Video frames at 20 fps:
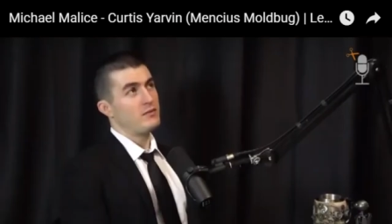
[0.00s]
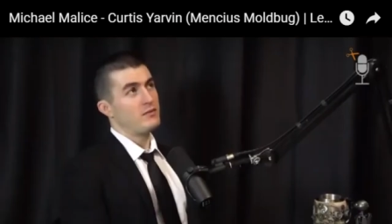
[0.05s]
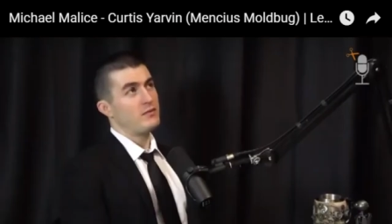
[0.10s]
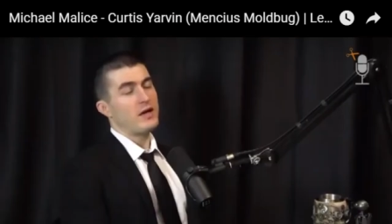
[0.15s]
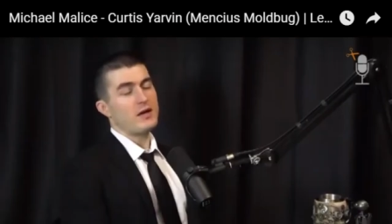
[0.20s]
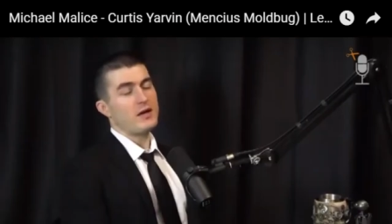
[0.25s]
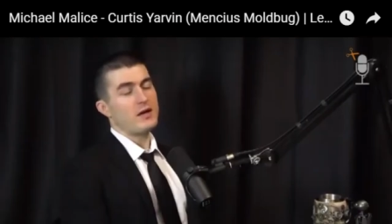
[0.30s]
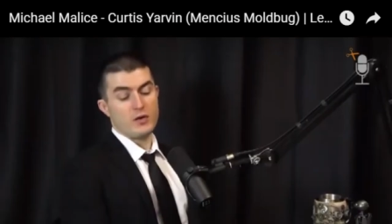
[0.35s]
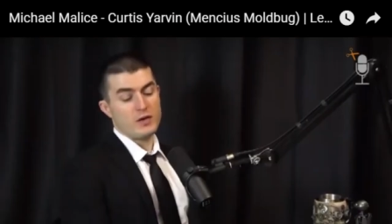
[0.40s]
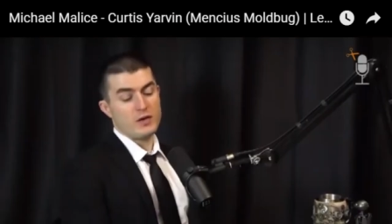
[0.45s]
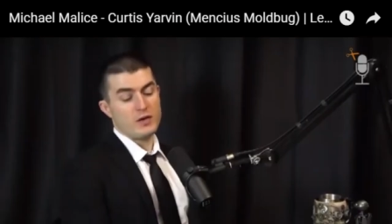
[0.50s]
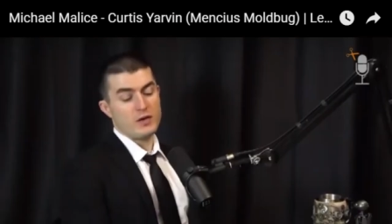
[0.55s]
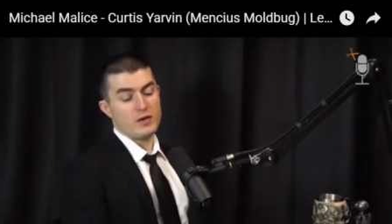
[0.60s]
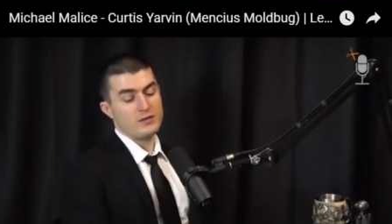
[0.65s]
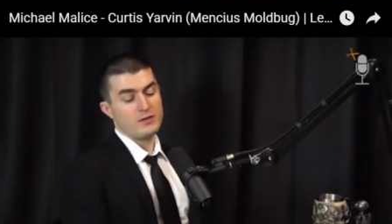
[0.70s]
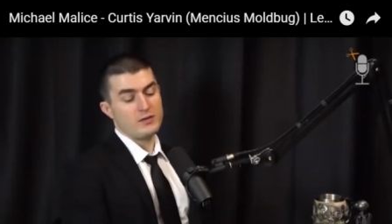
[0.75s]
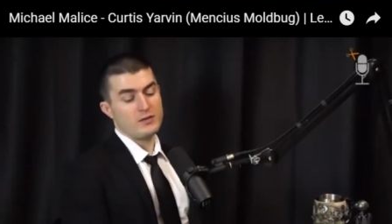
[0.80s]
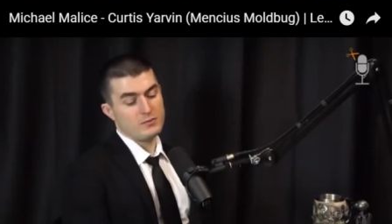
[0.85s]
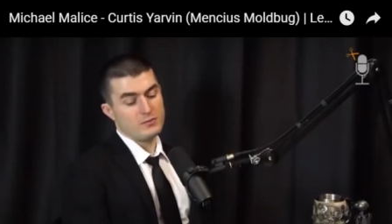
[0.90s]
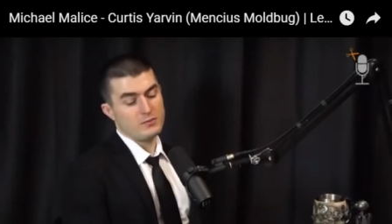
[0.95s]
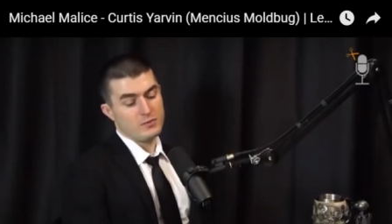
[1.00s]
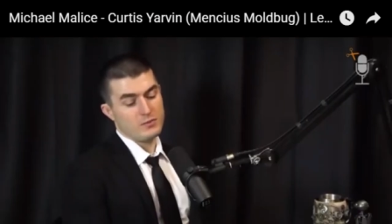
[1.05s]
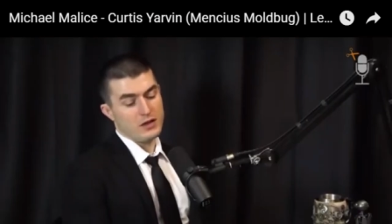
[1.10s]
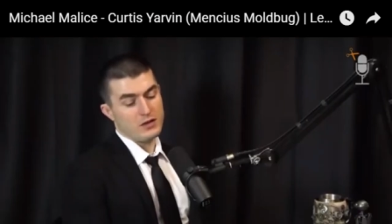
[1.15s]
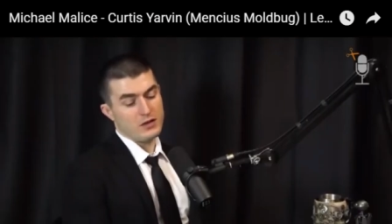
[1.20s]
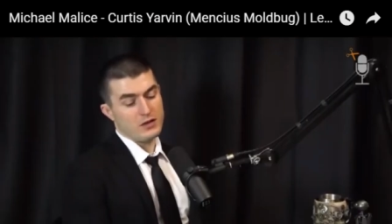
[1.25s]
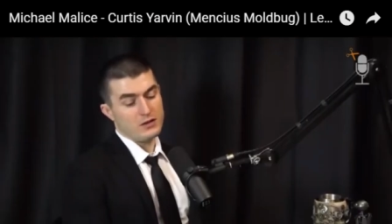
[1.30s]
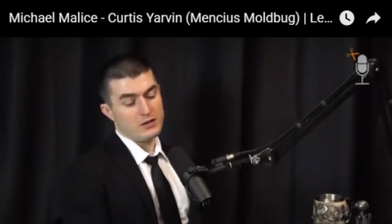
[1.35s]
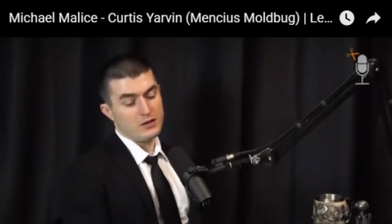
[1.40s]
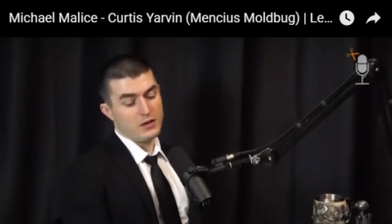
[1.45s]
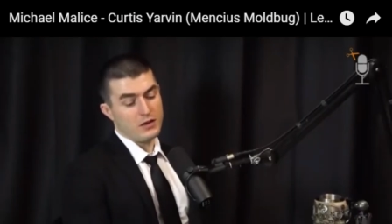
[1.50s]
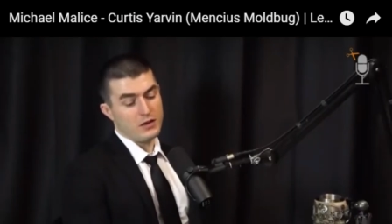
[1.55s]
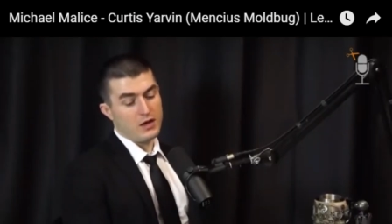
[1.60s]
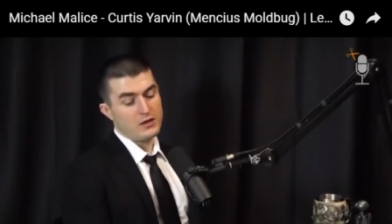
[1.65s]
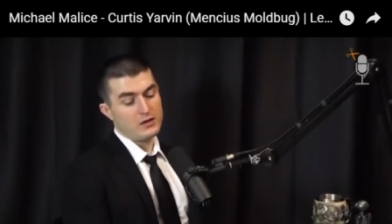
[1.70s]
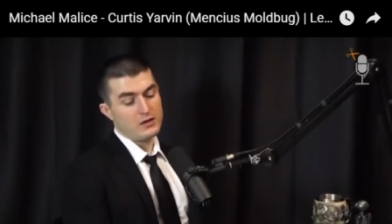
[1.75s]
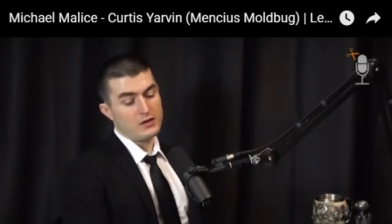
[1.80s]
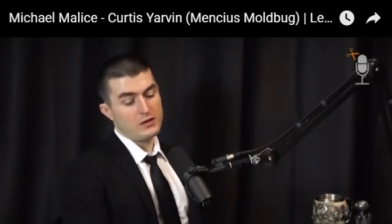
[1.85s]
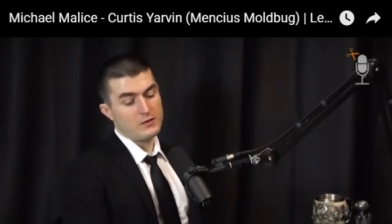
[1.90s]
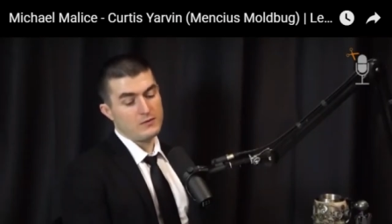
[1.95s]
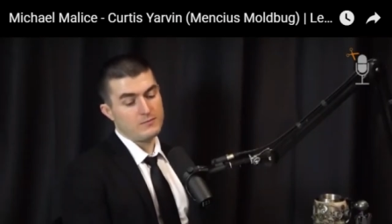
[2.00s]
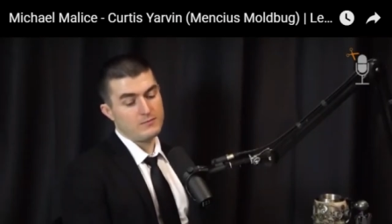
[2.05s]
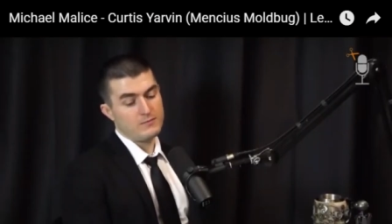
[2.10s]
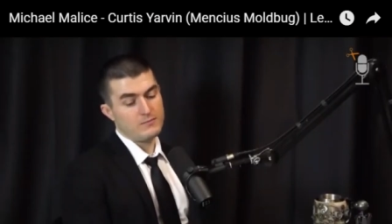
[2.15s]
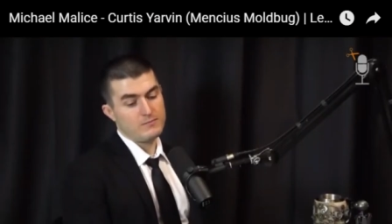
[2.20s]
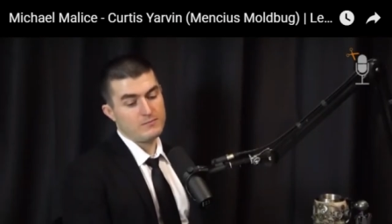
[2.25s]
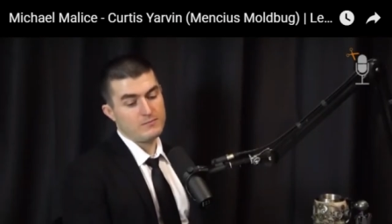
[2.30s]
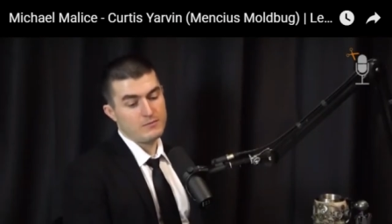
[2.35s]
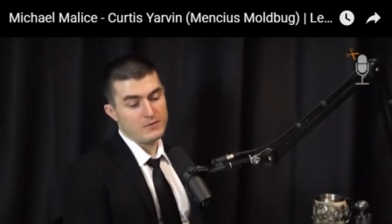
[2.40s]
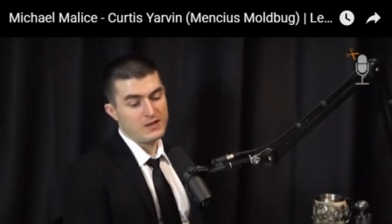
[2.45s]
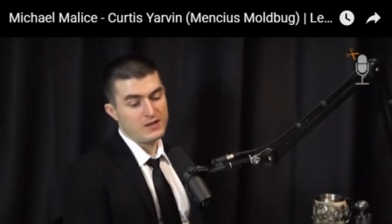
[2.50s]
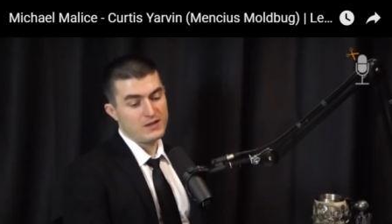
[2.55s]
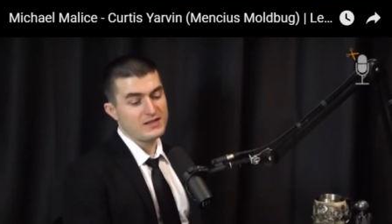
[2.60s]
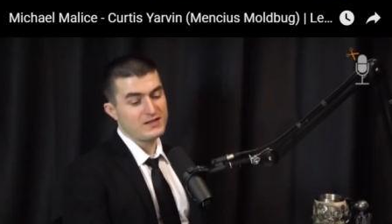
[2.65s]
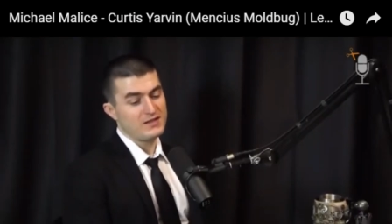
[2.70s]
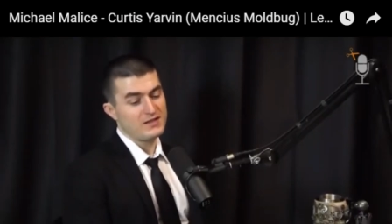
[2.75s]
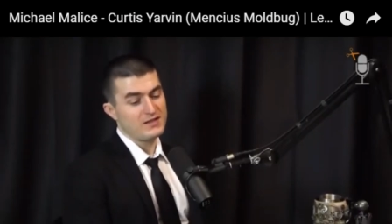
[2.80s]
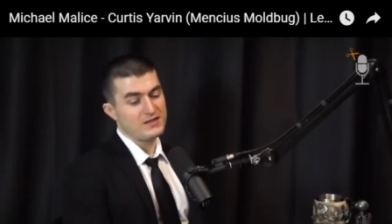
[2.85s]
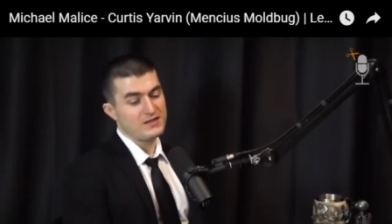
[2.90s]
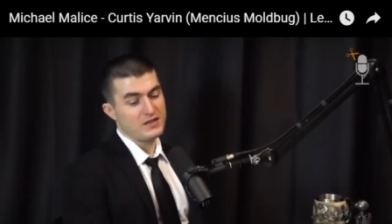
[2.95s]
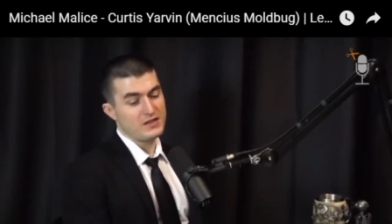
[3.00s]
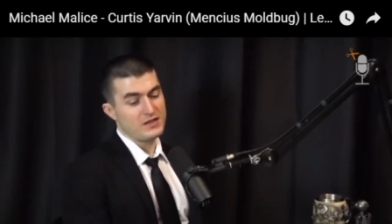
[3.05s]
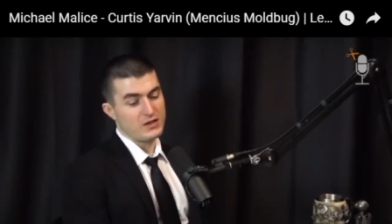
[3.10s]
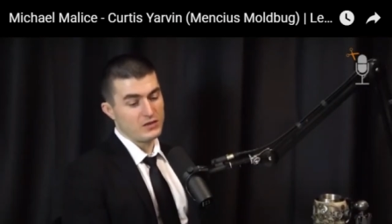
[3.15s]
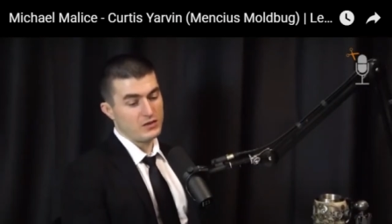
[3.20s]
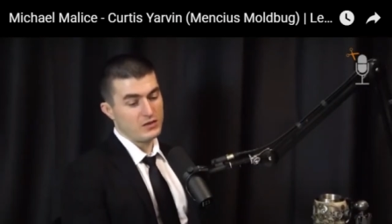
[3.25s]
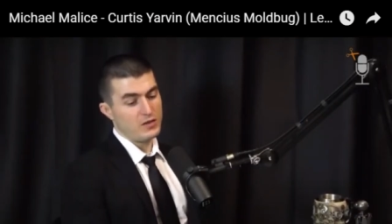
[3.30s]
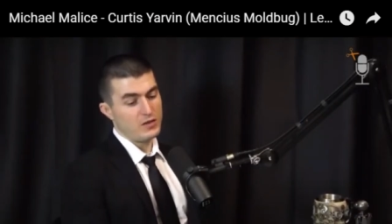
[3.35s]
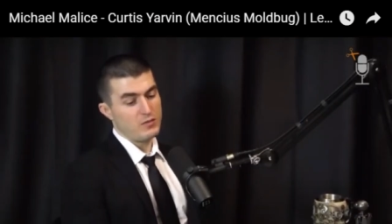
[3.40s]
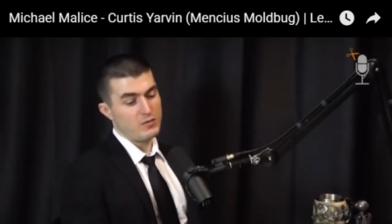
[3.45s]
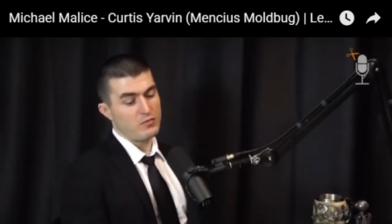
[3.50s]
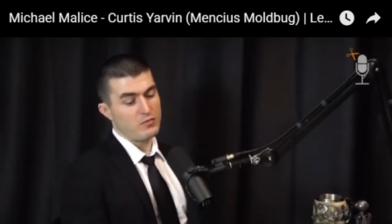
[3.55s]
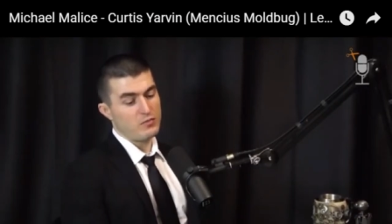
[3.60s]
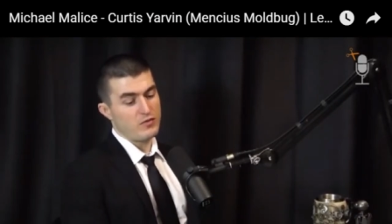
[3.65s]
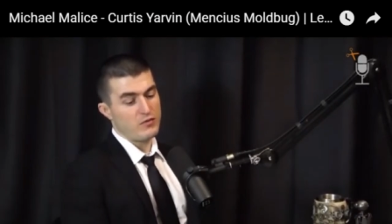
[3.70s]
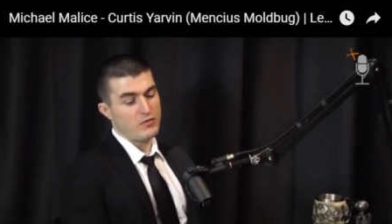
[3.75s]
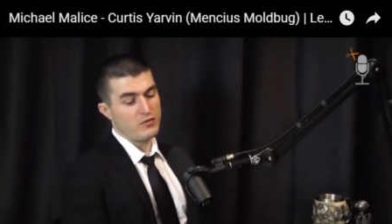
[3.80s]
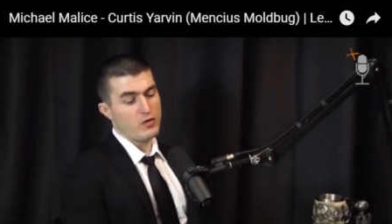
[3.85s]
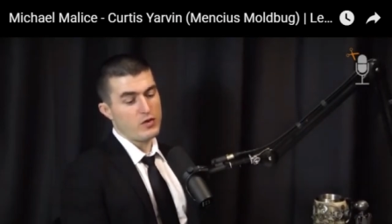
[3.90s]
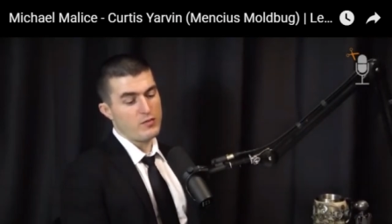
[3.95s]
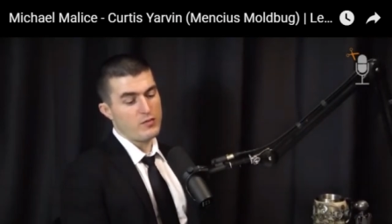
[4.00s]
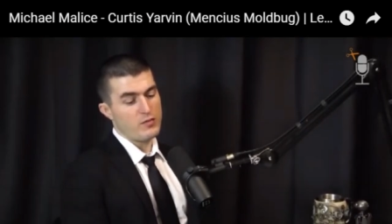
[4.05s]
I don't know. I un, unnecessarily provoking